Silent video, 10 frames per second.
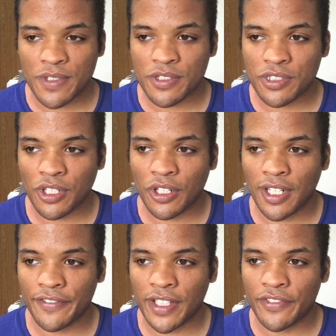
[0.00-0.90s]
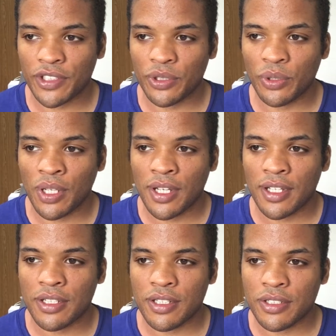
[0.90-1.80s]
So if you
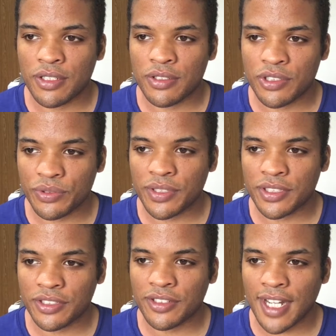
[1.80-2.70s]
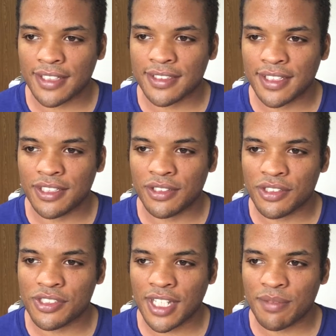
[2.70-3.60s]
do it correctly, you can
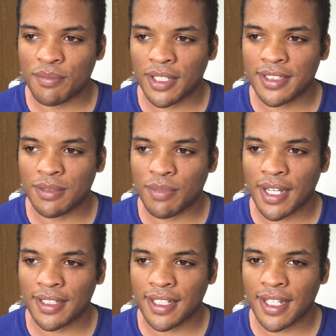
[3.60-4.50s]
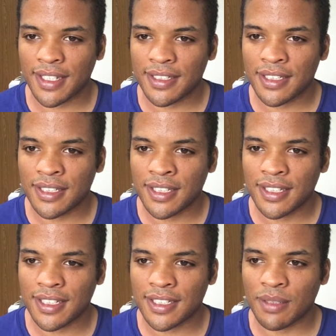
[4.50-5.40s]
save money by like
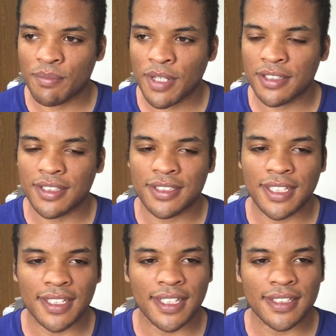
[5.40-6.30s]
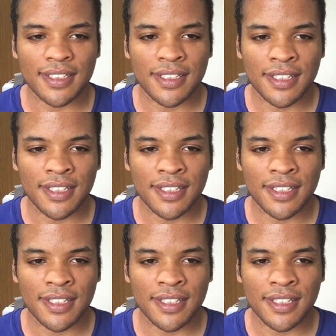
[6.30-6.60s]
getting a monthly ticket.